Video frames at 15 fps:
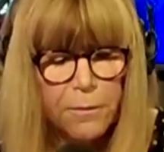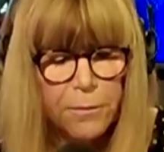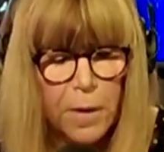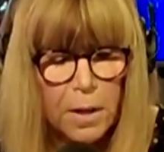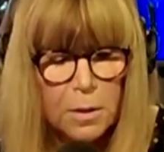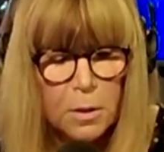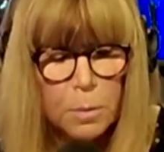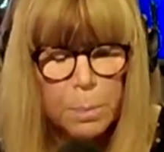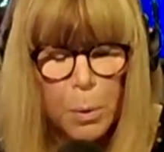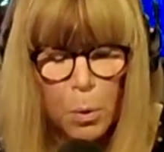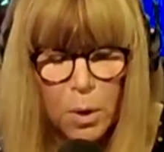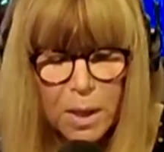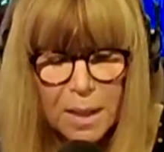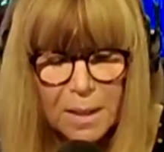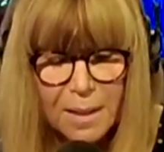funds
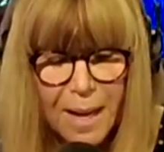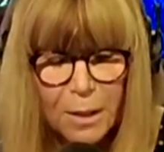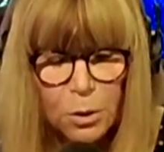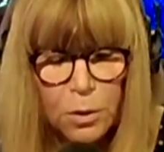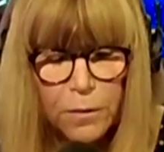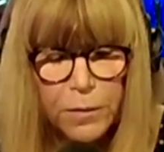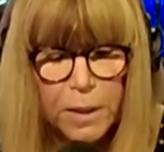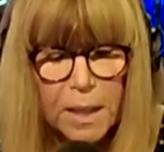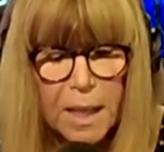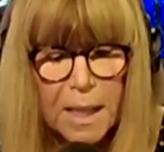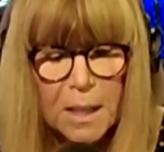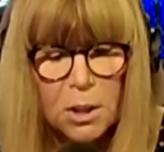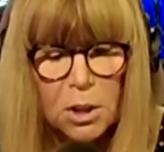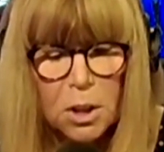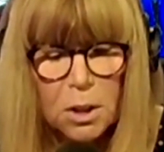port
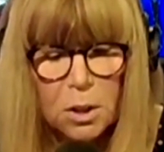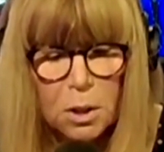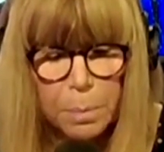electrification,